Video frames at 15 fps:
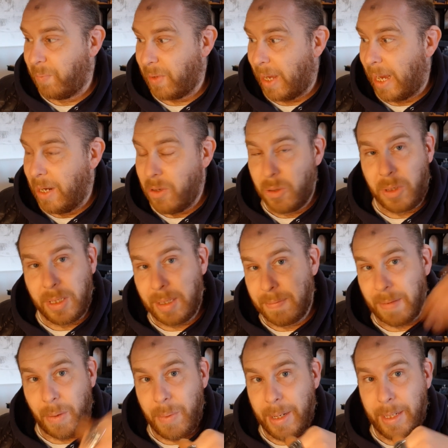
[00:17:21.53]
I look at the
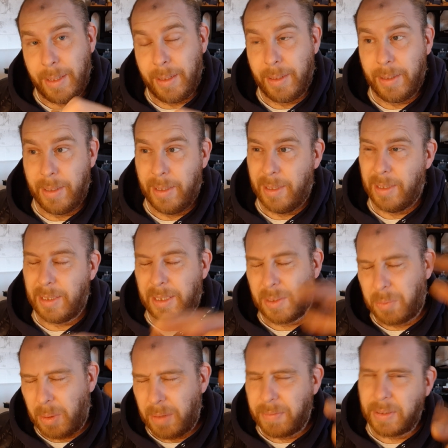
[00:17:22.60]
voting
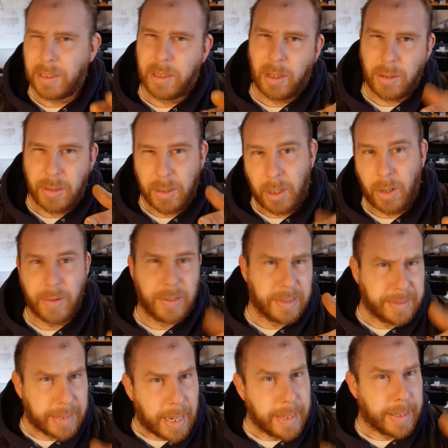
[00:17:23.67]
12 o'clock on a
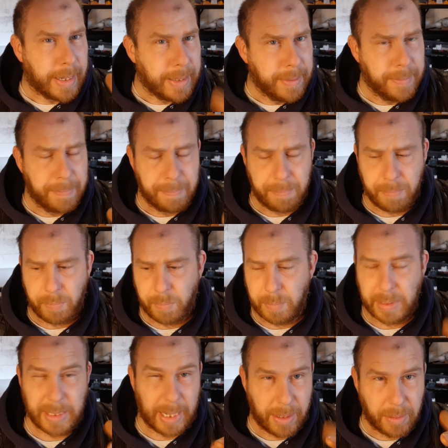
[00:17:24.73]
Saturday,
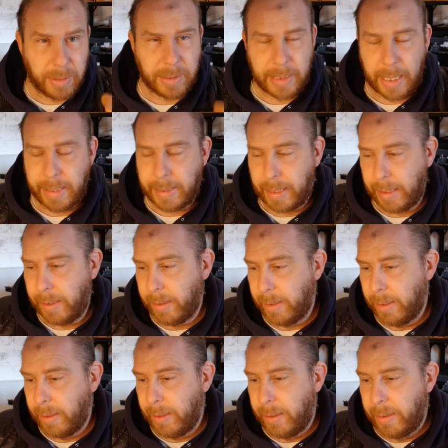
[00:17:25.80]
midday on a Saturday,
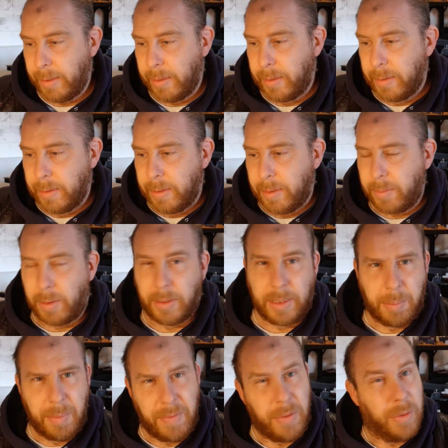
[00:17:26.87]
because
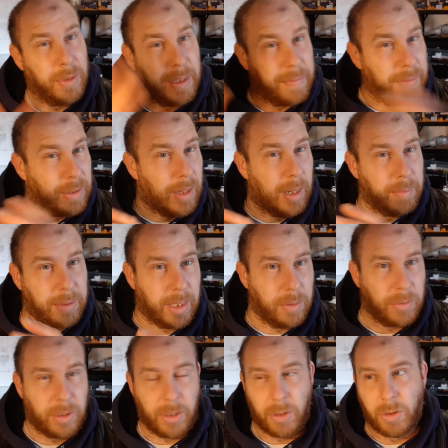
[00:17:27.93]
some of you are on different time
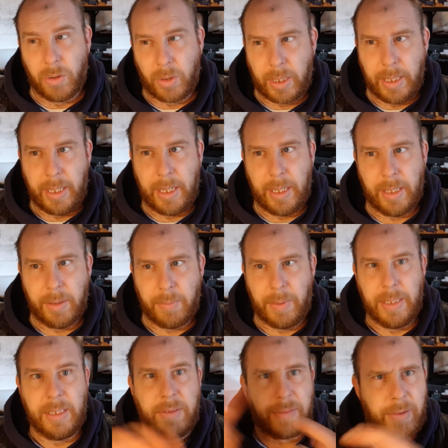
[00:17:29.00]
zones, so you're looking at it
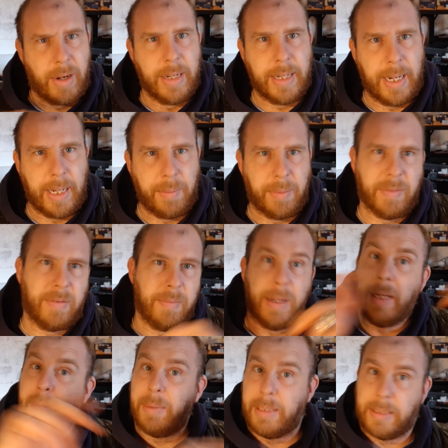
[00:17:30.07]
when it's Friday, but for
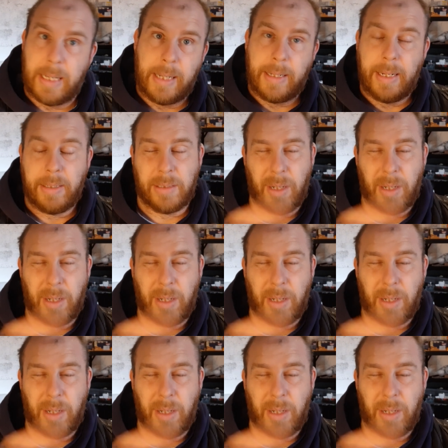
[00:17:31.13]
me it'll be Saturday.